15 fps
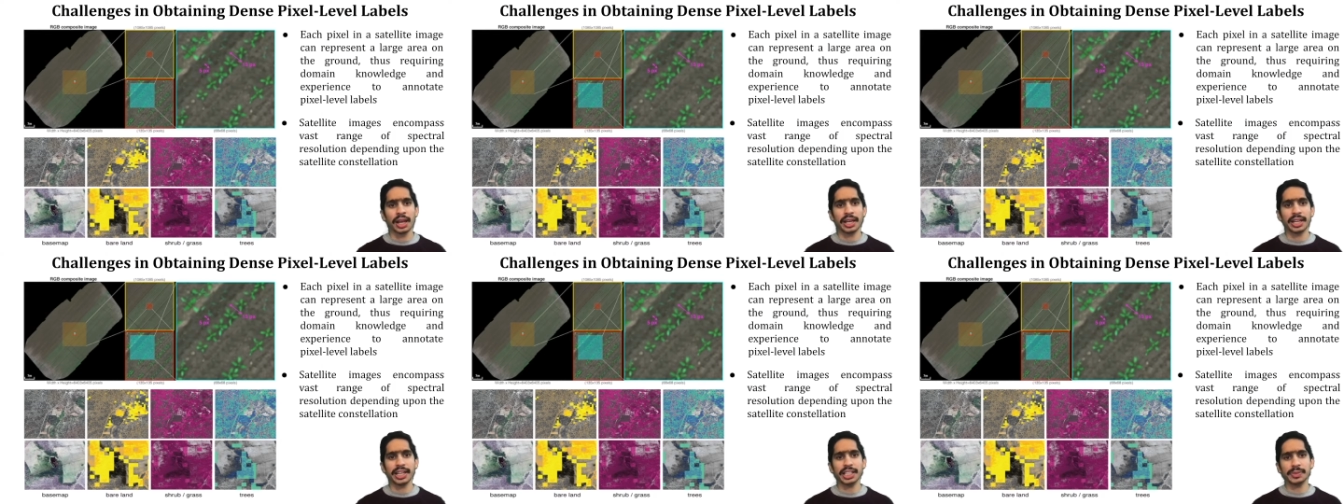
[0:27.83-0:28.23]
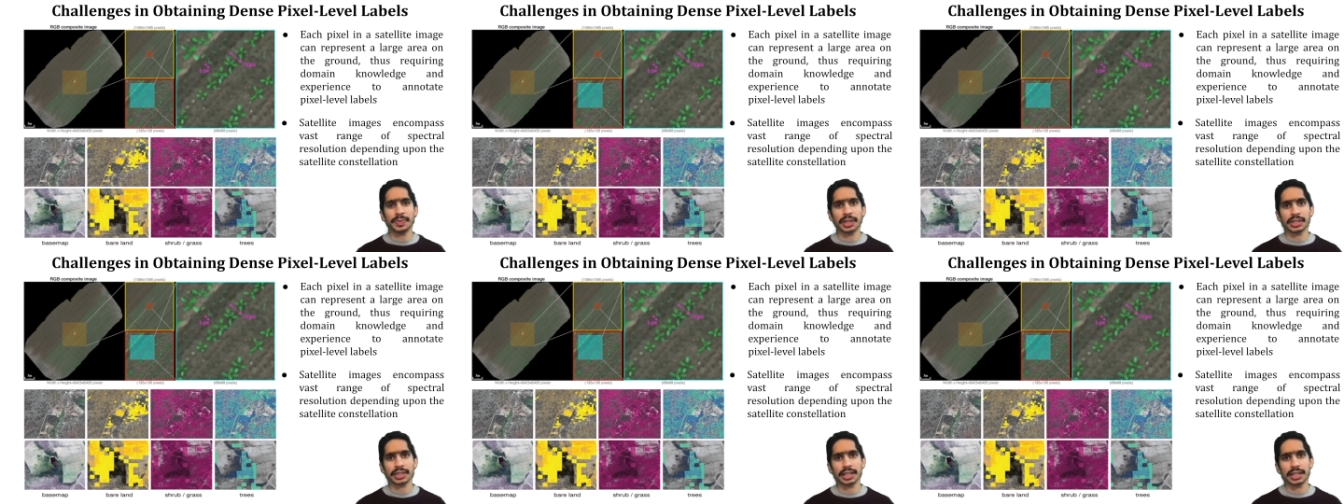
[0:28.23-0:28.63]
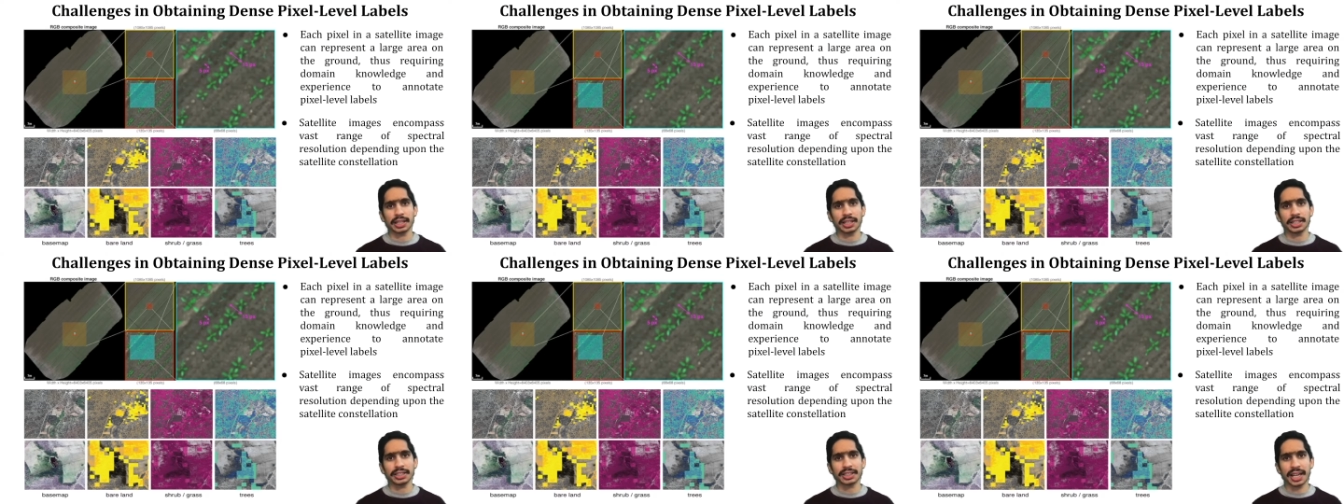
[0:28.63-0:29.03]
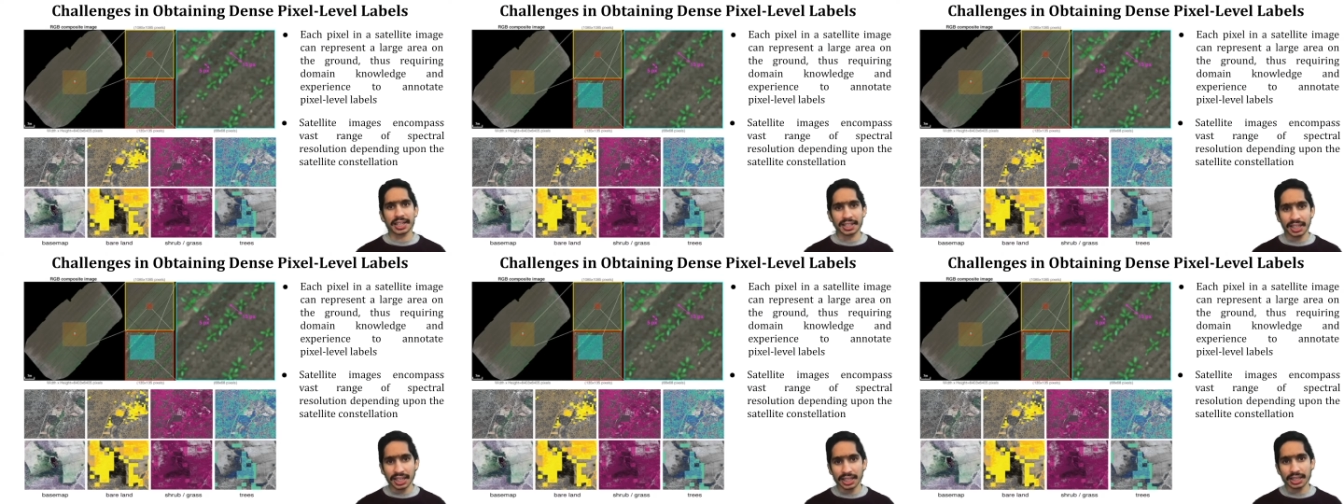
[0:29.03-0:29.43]
Each pixel in a
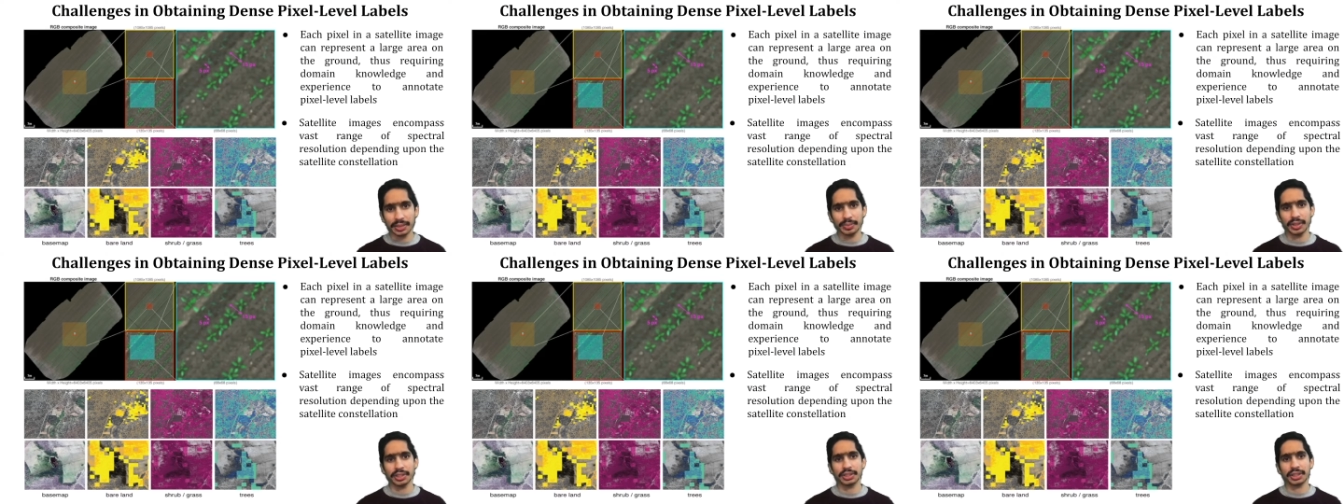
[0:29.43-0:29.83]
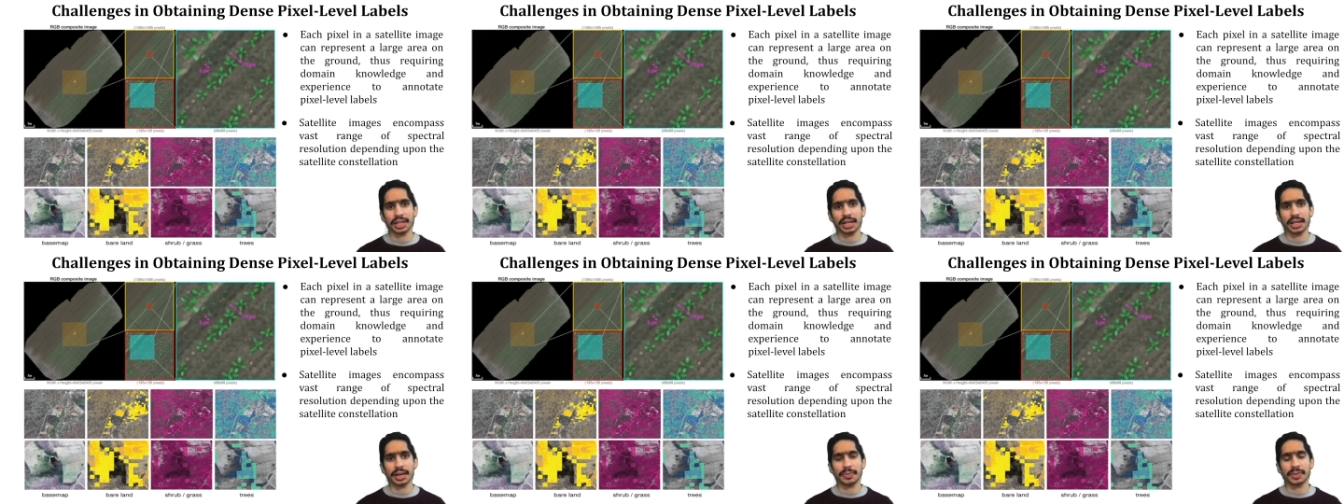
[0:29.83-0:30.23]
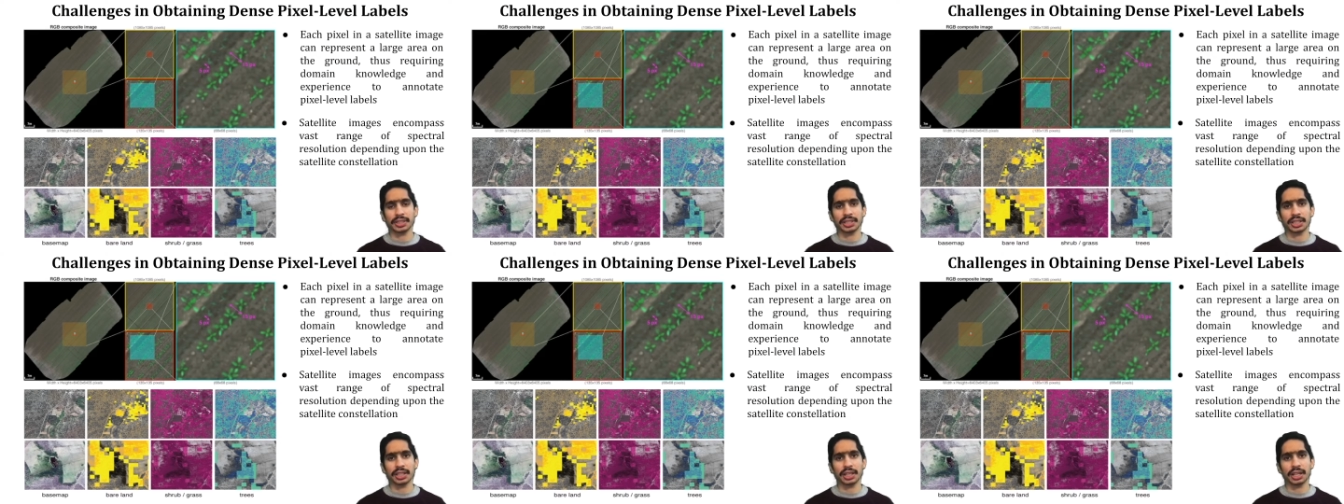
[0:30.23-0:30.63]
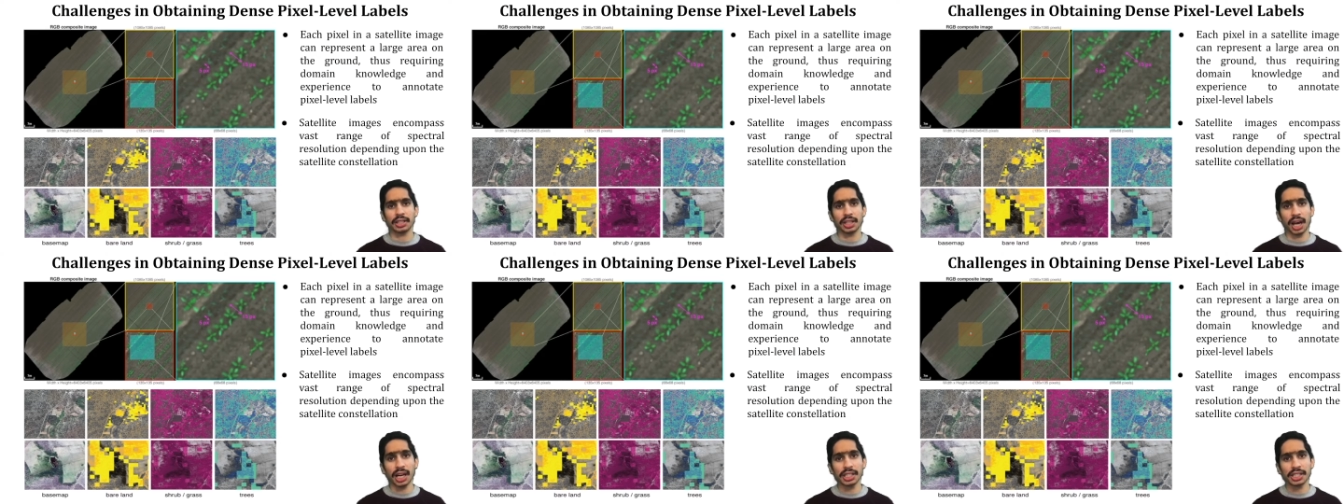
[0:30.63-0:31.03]
satellite image can represent a
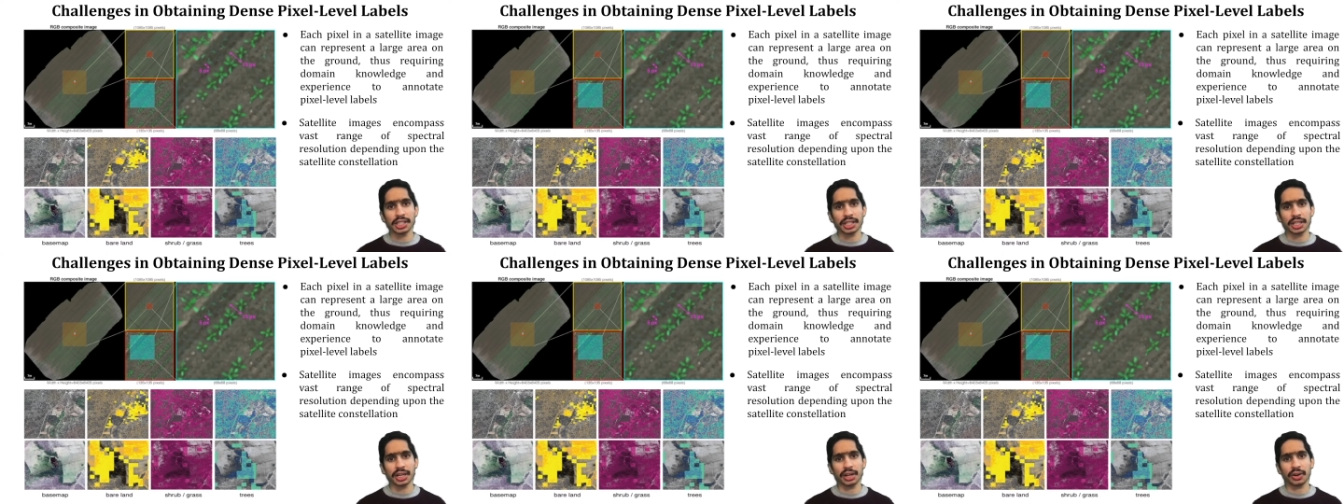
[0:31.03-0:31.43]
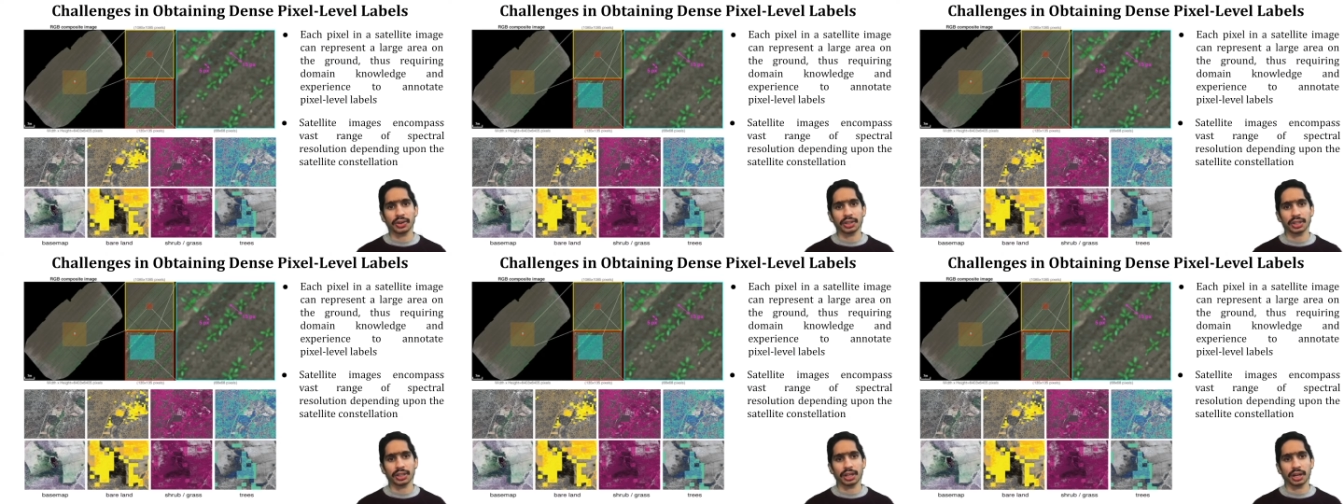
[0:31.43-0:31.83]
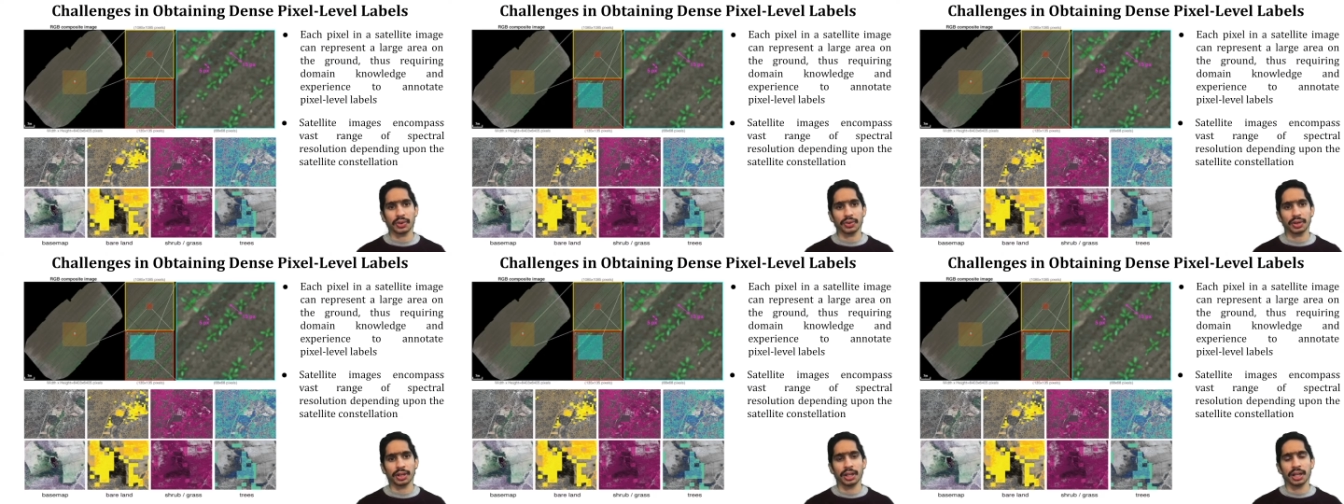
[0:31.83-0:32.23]
large area on the ground,